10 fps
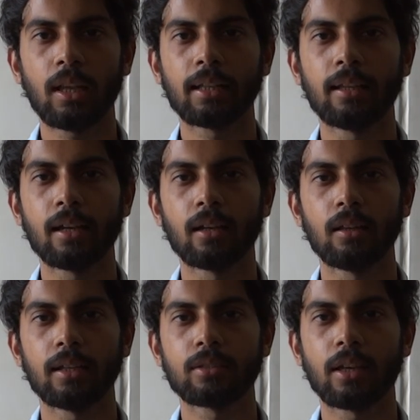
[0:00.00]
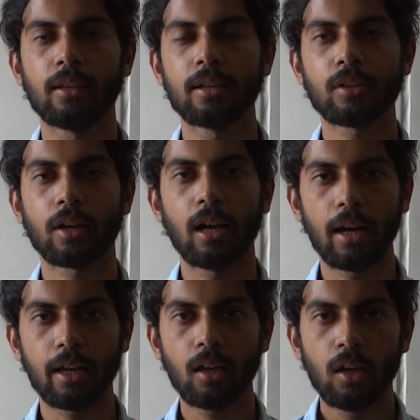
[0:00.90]
like let's say there's a
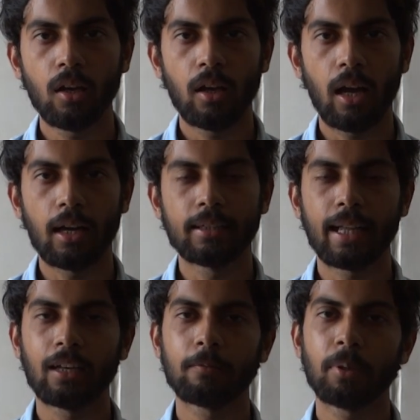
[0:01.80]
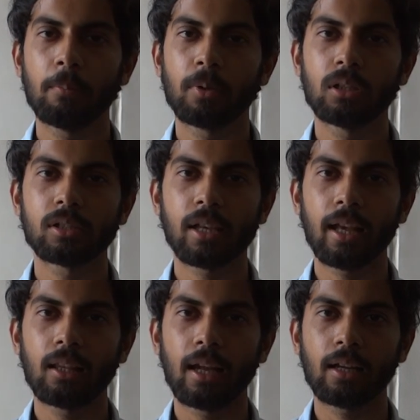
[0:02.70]
guy and 10 people
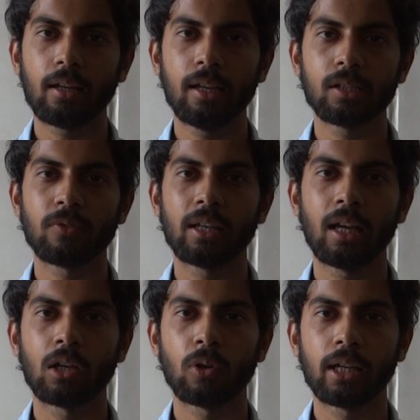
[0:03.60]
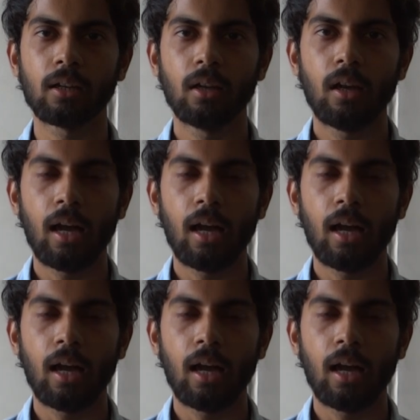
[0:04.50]
say like he is very annoying,